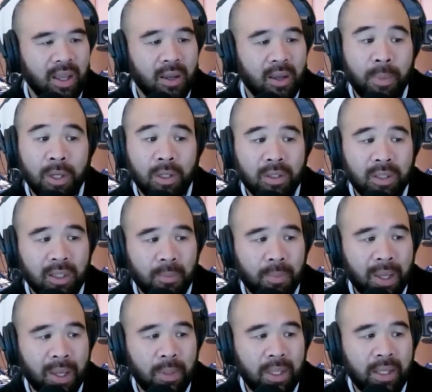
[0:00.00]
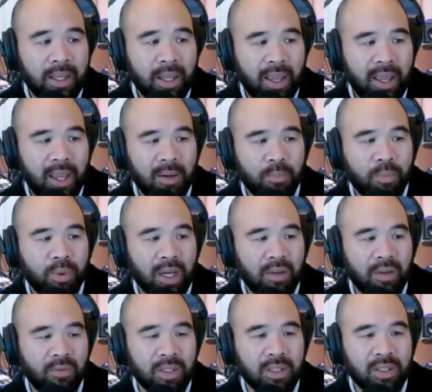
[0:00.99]
both in the public and
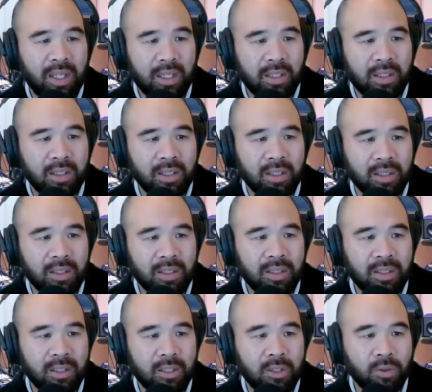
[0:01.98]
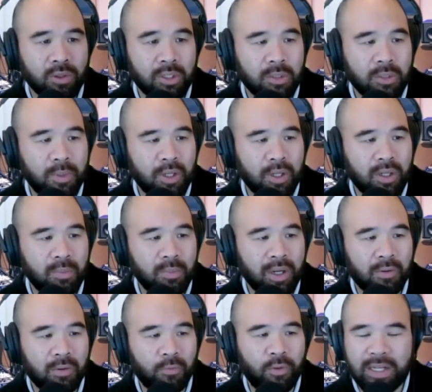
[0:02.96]
private sectors. And she also spoke
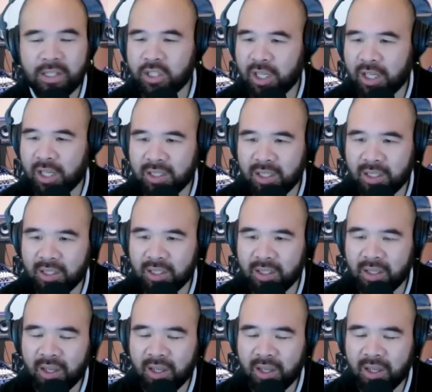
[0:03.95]
about franchising